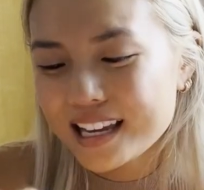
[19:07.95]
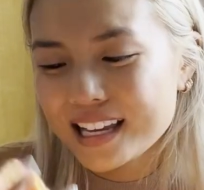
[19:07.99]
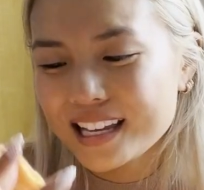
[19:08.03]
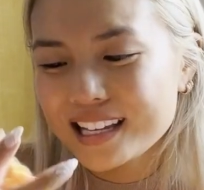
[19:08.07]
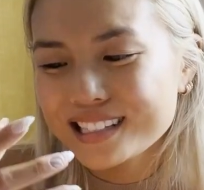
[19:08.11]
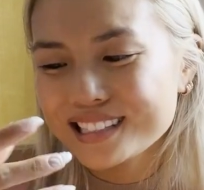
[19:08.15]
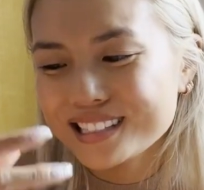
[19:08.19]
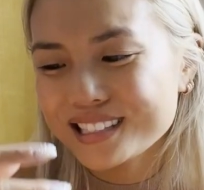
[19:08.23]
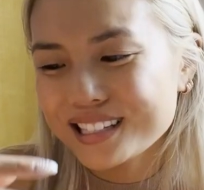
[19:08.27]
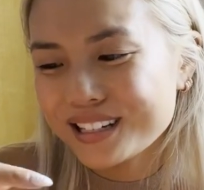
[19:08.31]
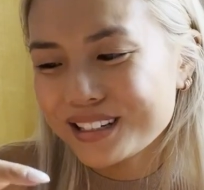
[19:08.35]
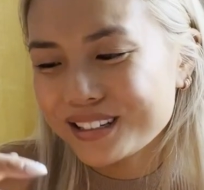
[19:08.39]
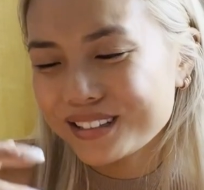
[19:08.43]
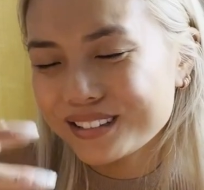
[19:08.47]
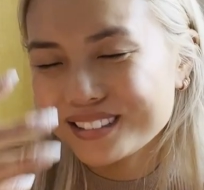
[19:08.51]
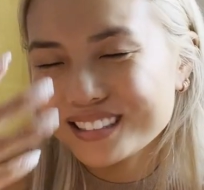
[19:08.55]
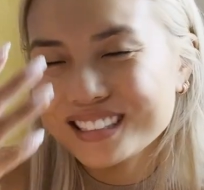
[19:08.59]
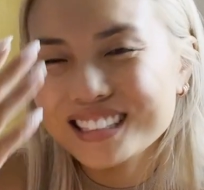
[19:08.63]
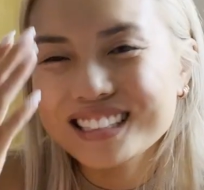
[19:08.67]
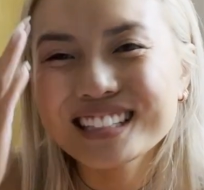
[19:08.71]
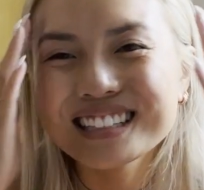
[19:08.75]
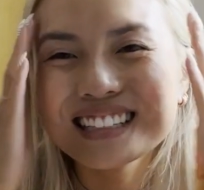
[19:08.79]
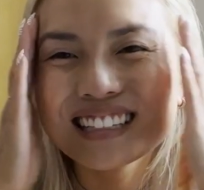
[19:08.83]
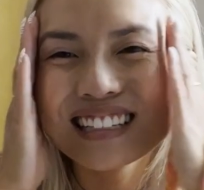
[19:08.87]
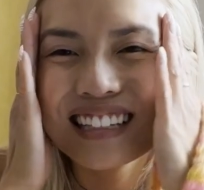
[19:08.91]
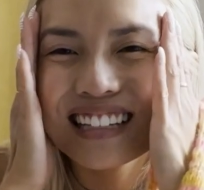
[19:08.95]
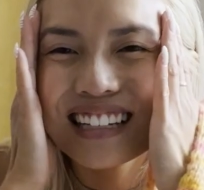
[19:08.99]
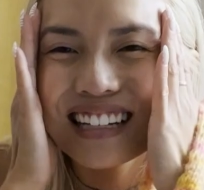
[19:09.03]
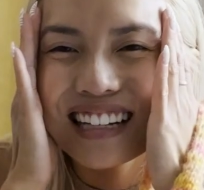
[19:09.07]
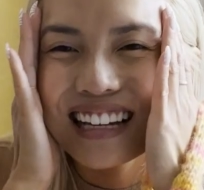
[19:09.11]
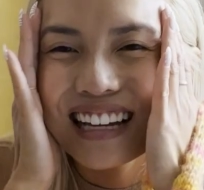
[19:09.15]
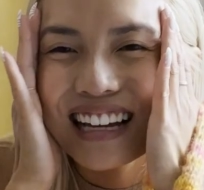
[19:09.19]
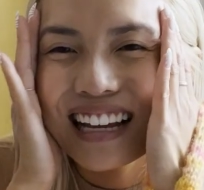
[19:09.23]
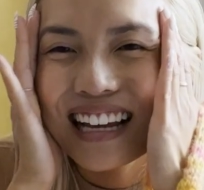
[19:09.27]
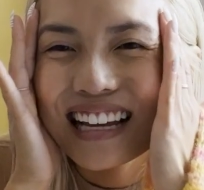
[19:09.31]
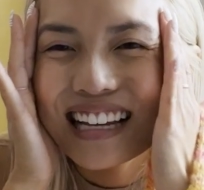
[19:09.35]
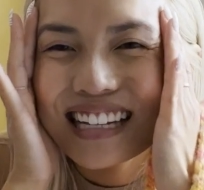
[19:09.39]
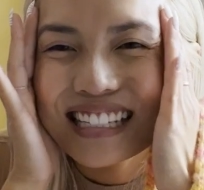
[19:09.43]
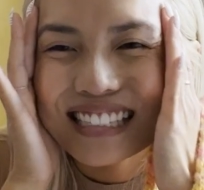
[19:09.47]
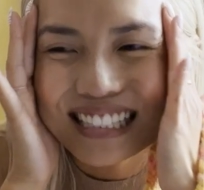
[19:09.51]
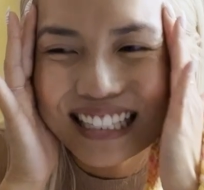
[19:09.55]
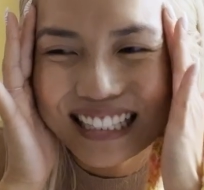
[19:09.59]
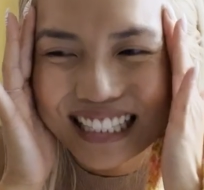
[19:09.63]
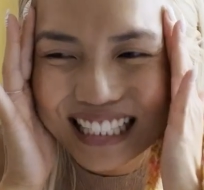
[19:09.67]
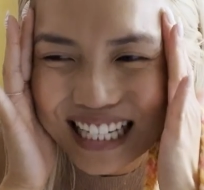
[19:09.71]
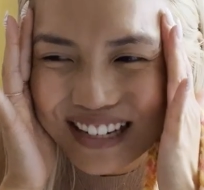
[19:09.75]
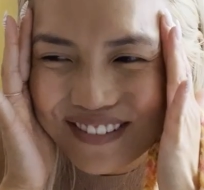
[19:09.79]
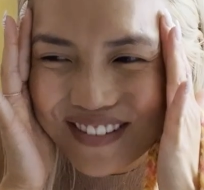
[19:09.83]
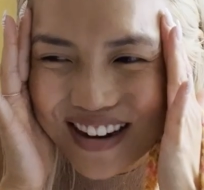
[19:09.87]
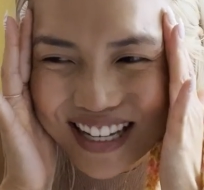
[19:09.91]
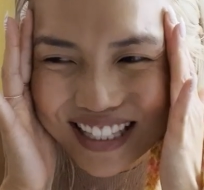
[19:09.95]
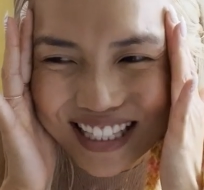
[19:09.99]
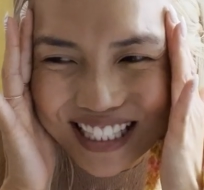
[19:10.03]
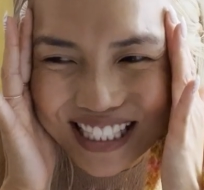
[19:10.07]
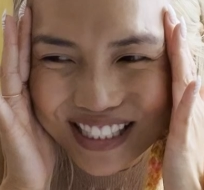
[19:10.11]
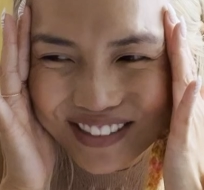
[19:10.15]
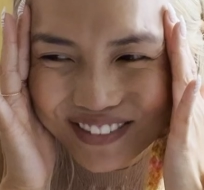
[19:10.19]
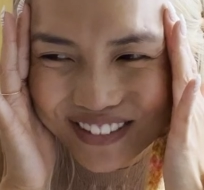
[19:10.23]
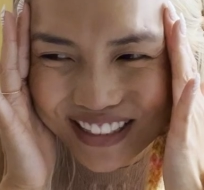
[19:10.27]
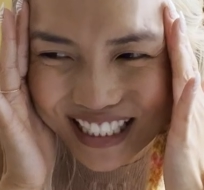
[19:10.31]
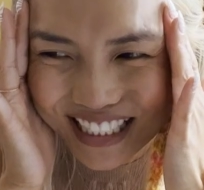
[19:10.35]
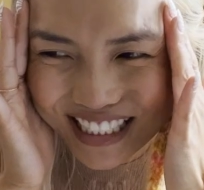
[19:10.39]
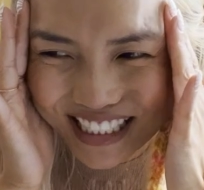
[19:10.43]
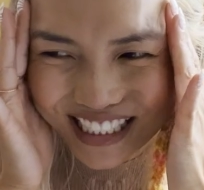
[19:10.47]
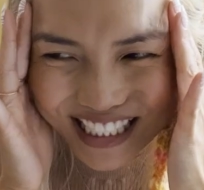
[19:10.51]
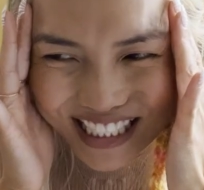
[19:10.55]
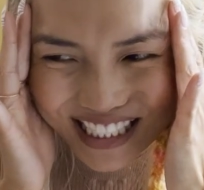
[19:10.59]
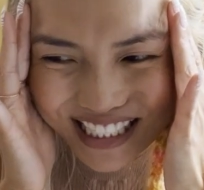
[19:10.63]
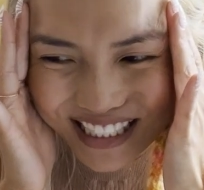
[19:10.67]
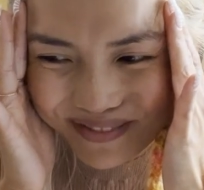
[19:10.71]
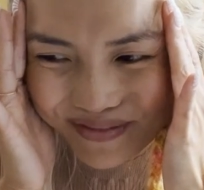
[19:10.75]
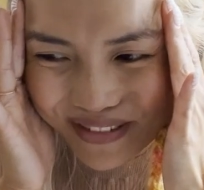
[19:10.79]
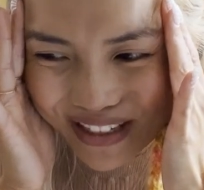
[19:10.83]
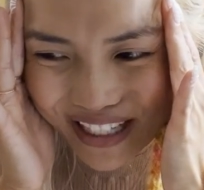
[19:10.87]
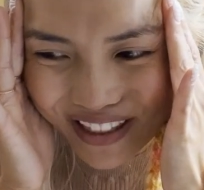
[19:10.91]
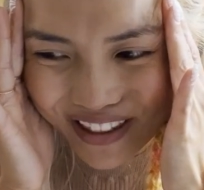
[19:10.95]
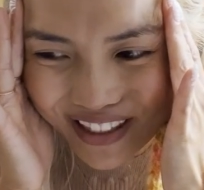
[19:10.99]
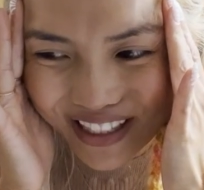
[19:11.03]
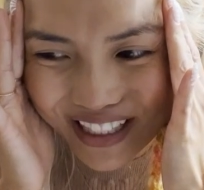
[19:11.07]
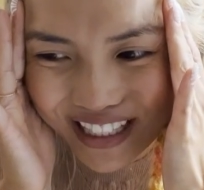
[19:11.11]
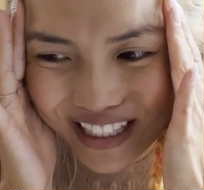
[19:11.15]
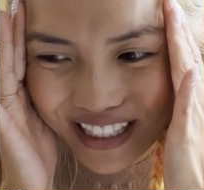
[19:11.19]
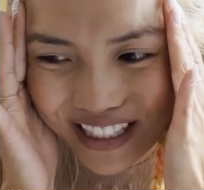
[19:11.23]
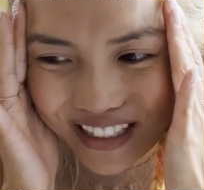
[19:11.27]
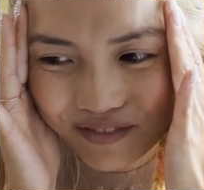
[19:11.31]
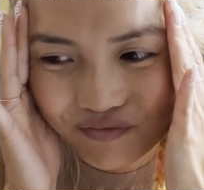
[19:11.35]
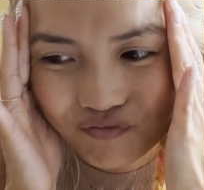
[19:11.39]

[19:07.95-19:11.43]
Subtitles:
So something about this week has just been like,